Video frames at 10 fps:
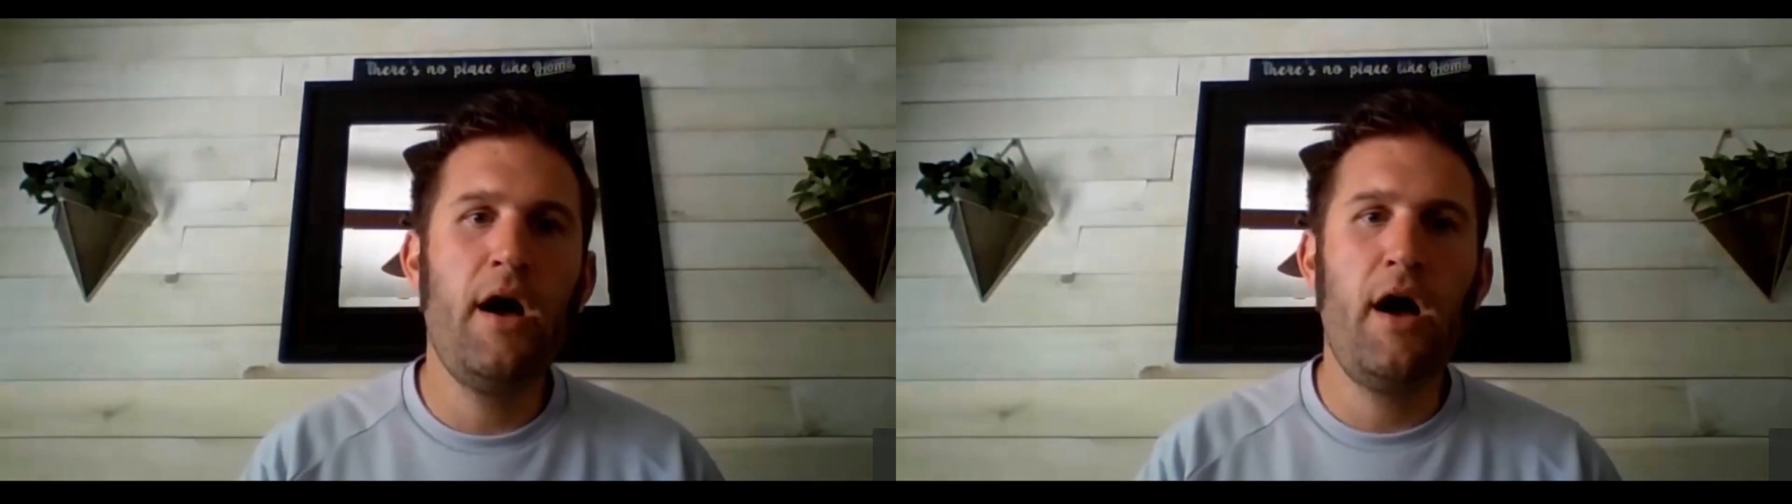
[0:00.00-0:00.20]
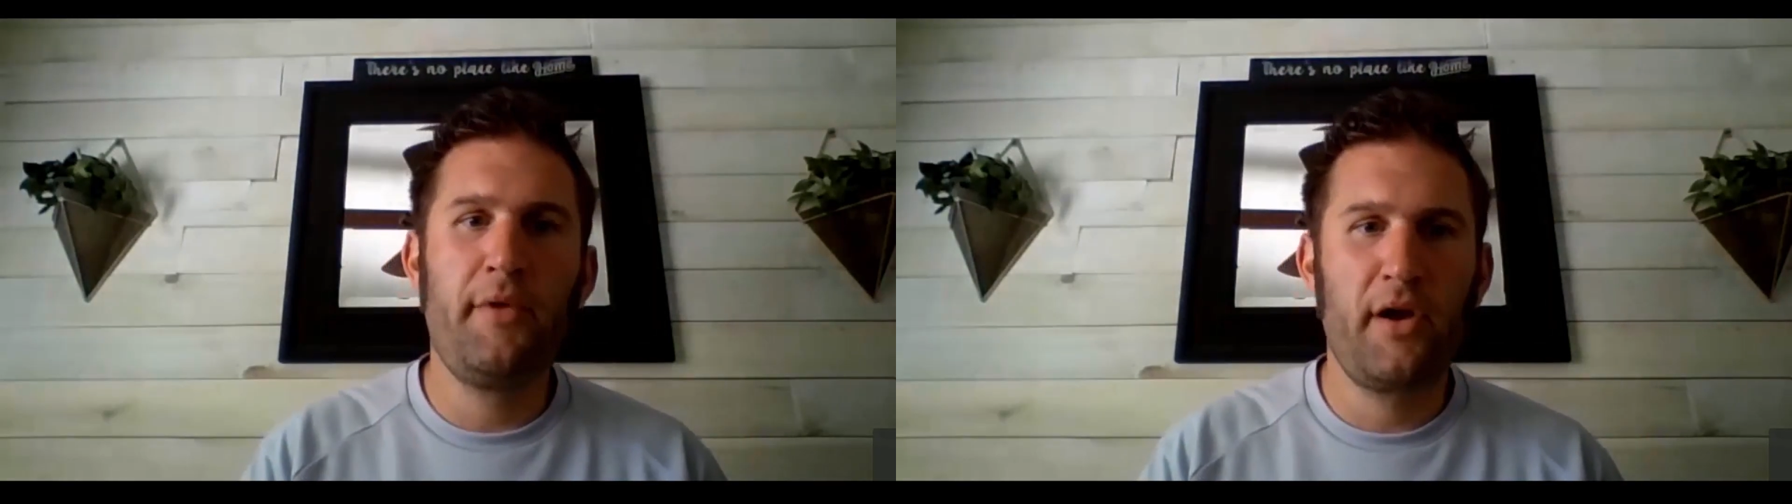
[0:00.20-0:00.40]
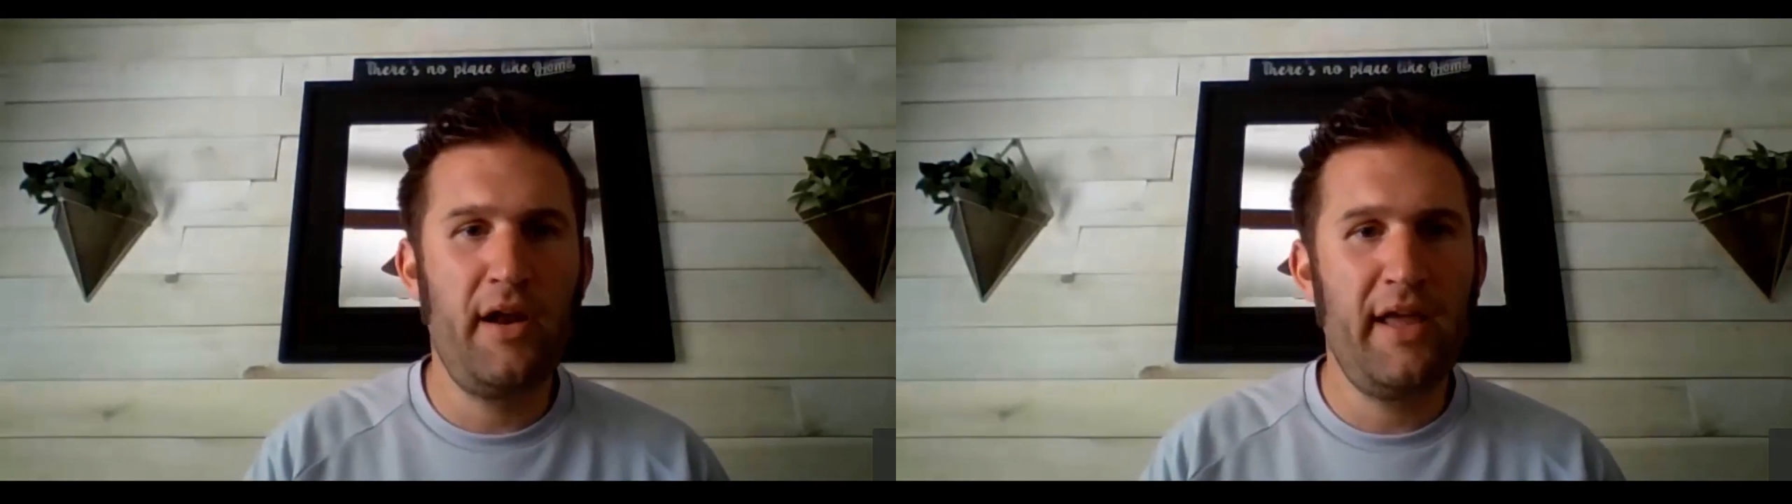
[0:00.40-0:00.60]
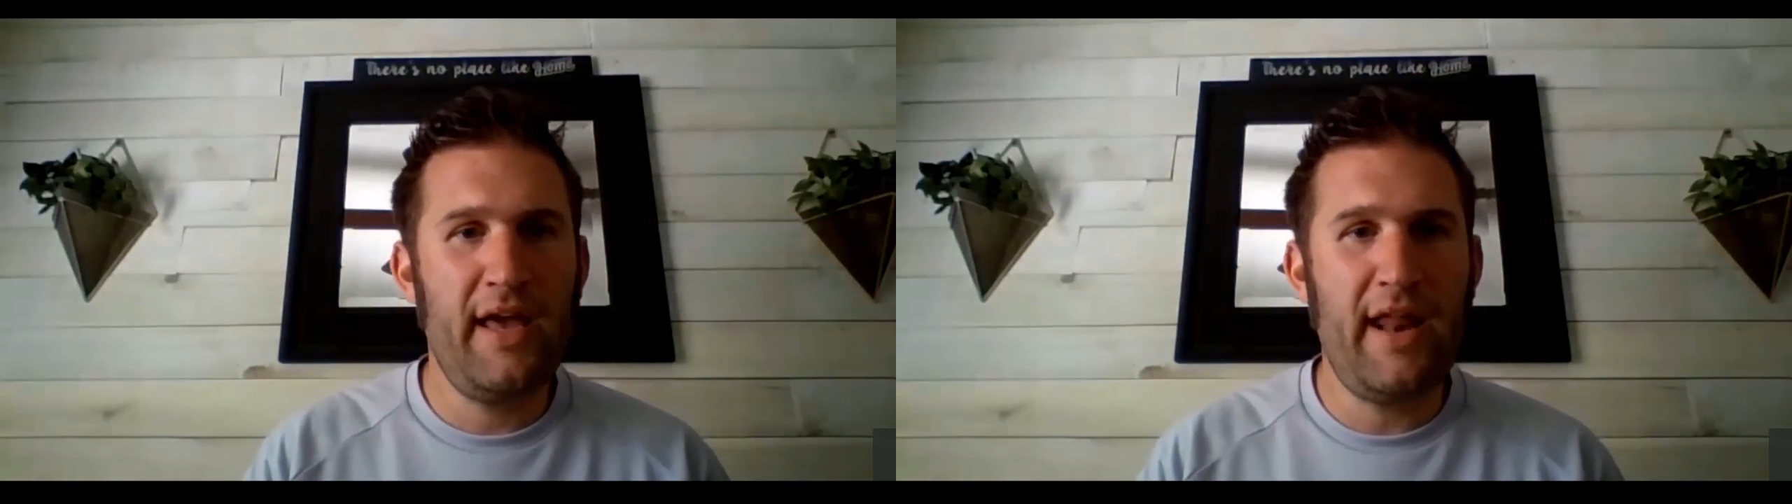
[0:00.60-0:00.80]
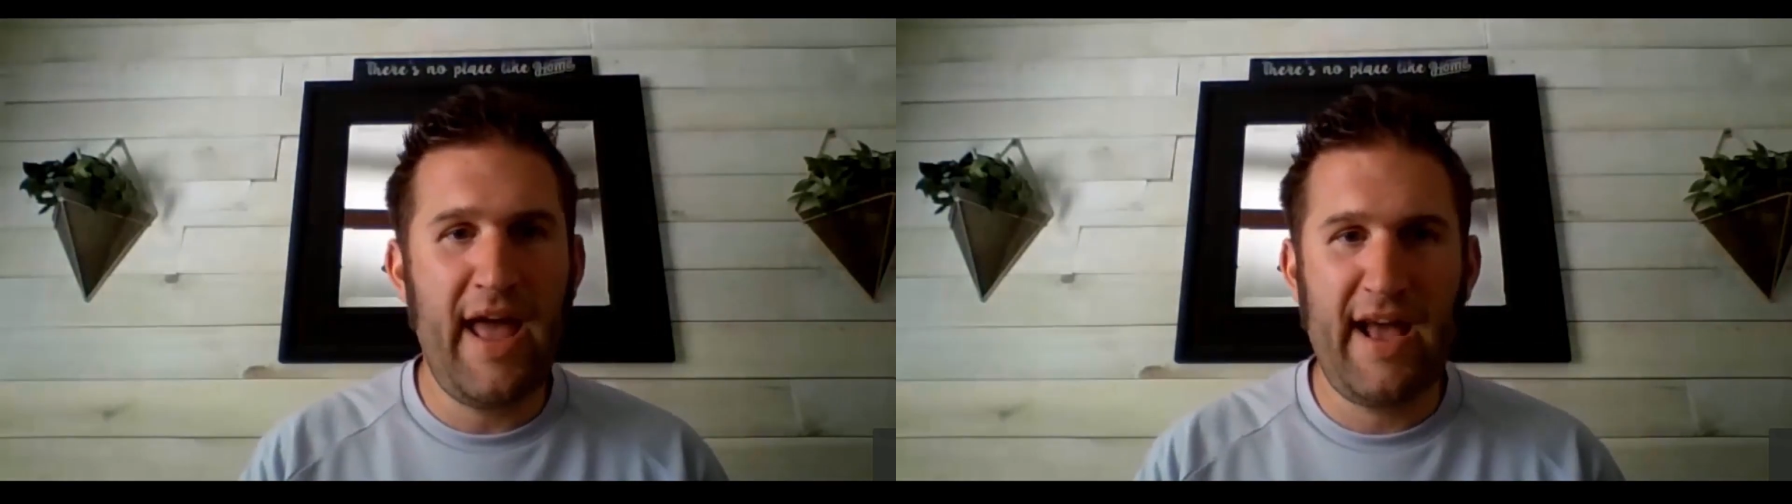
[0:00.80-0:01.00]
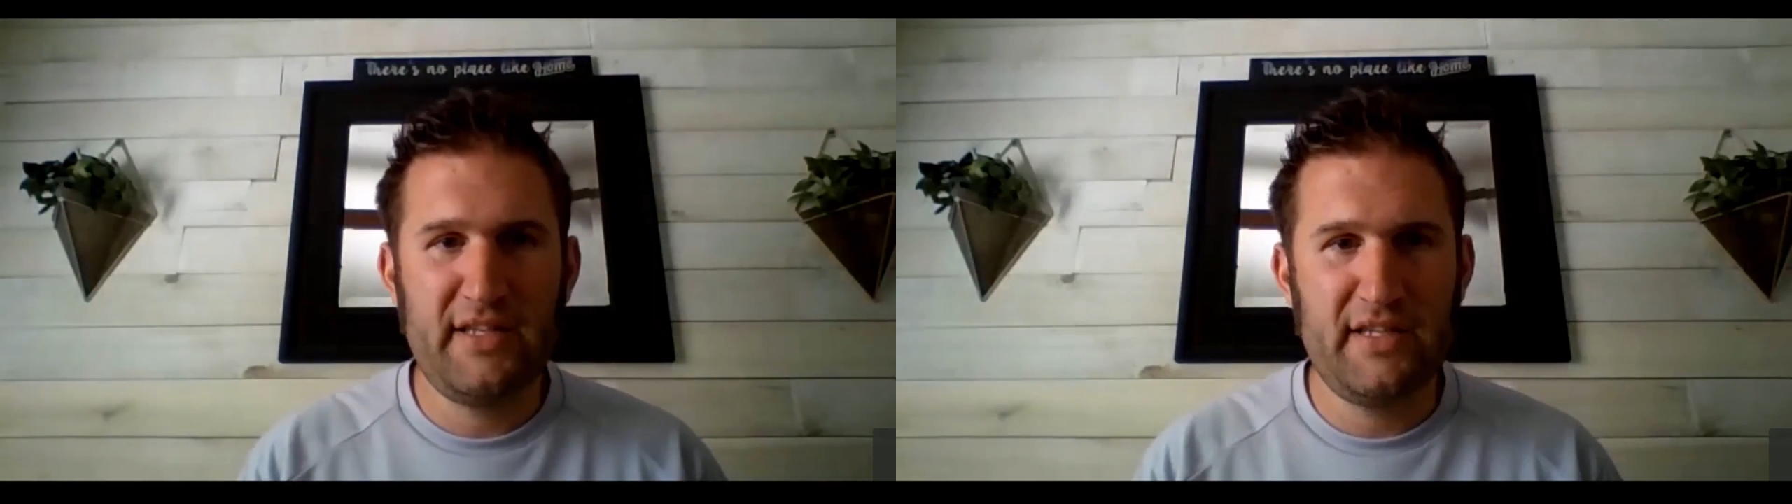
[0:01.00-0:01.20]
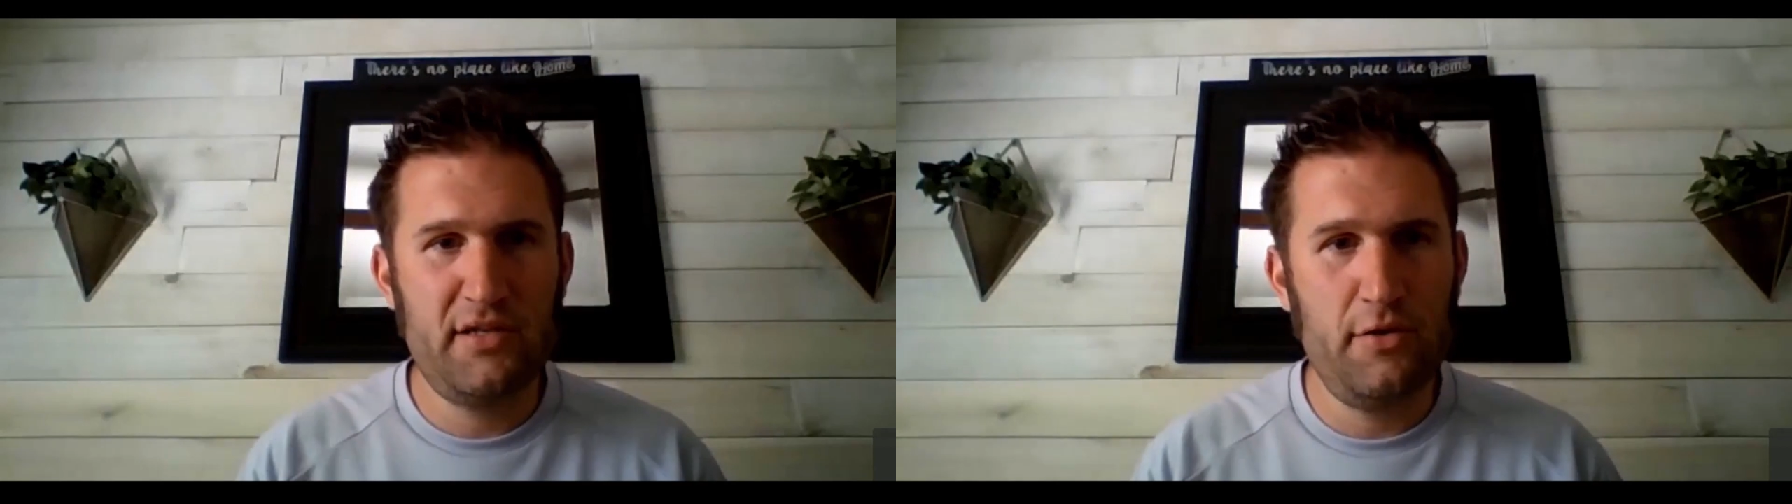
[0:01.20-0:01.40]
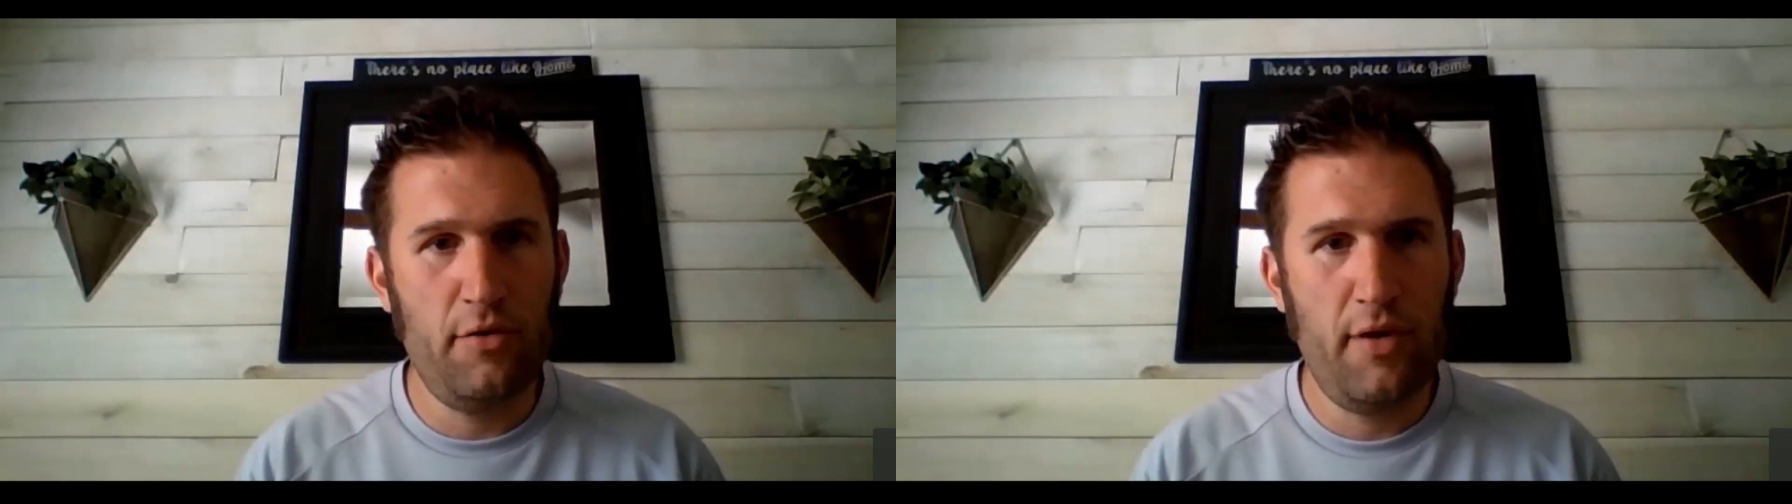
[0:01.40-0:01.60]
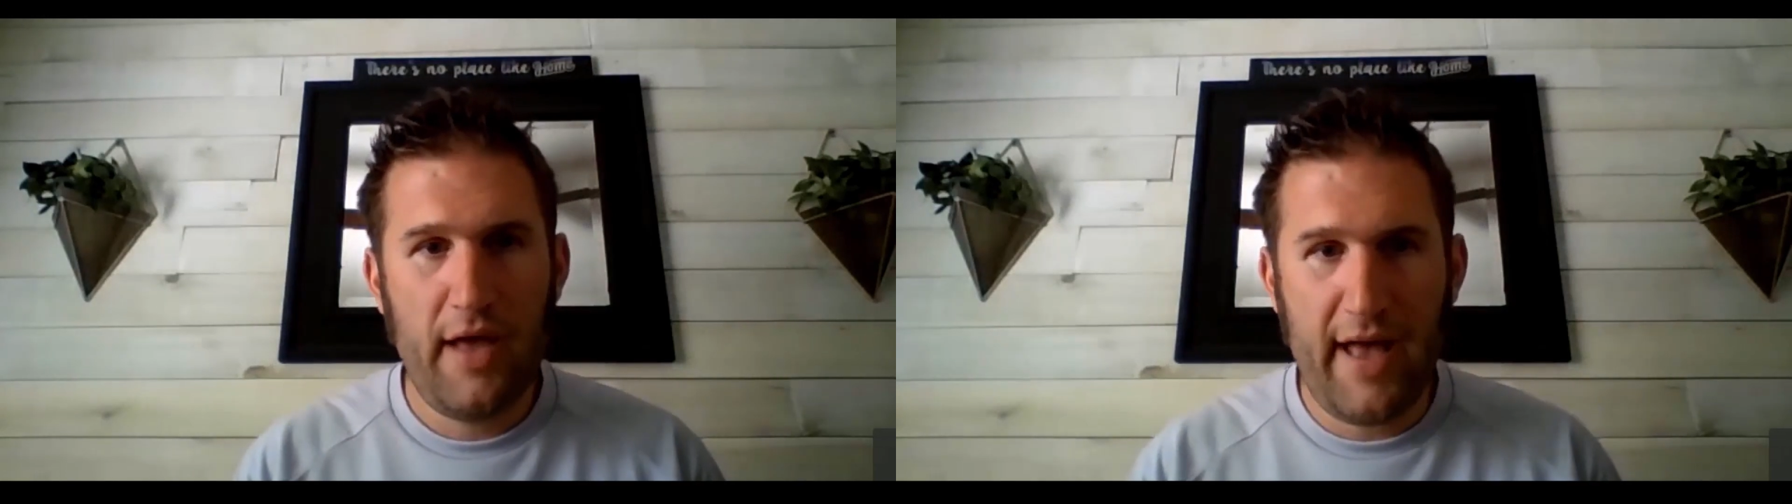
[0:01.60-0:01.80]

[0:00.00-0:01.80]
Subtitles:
They're going to get access to